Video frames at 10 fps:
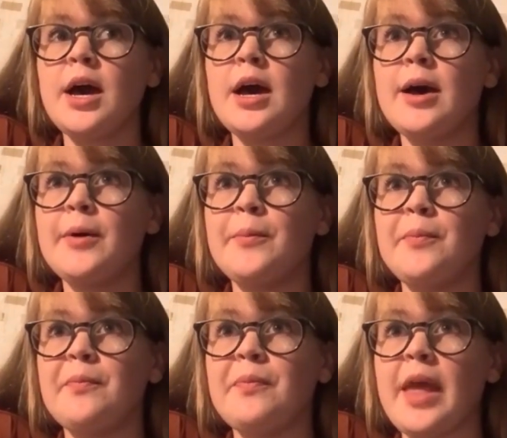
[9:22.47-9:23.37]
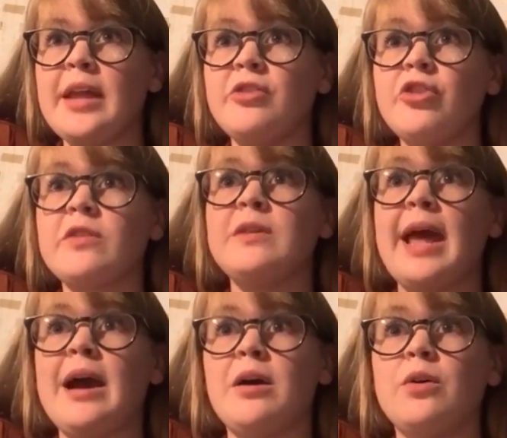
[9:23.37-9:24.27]
And just
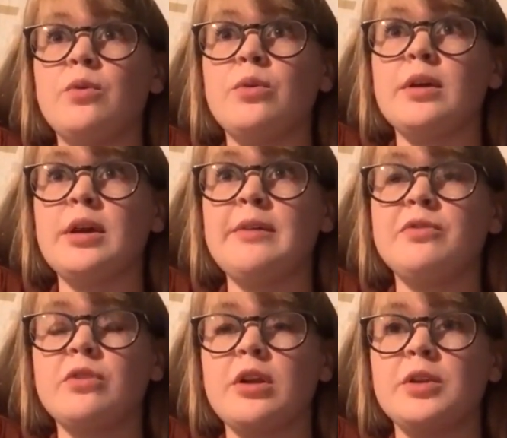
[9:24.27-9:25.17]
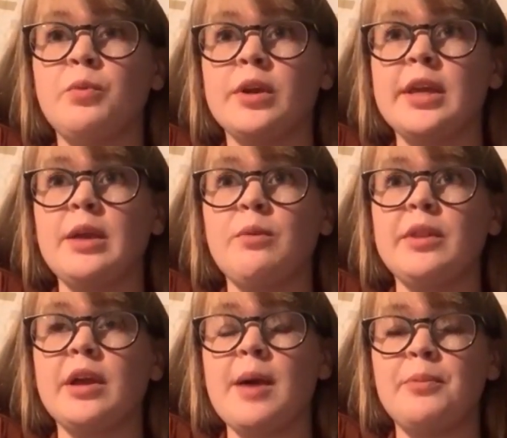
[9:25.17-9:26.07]
now have started working
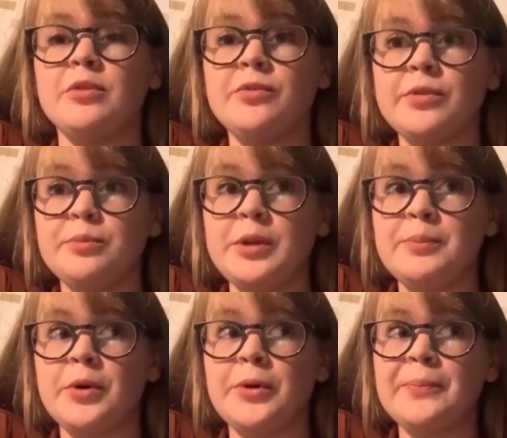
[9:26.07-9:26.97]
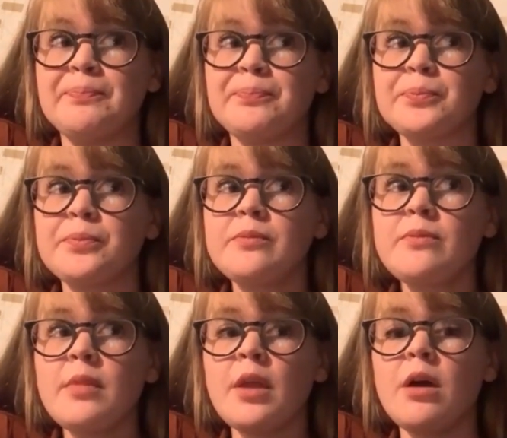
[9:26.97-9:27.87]
with a couple different people
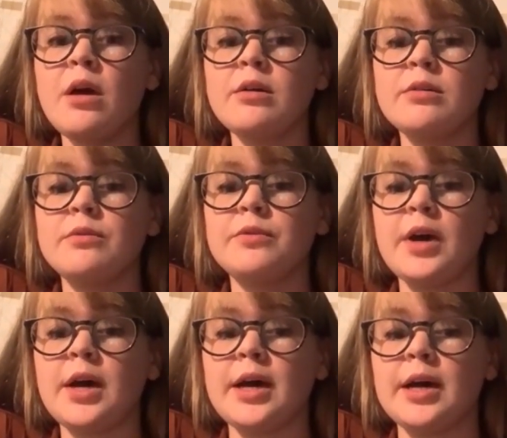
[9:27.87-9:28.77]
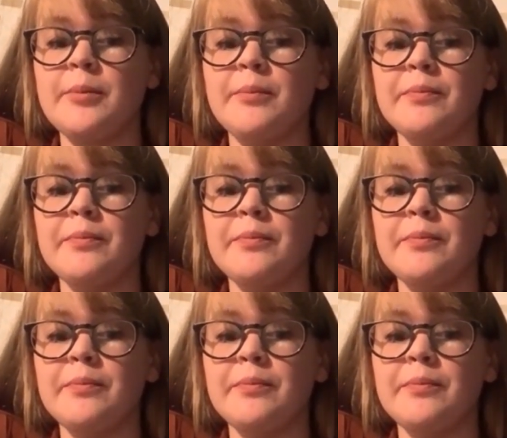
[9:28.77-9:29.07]
of uh,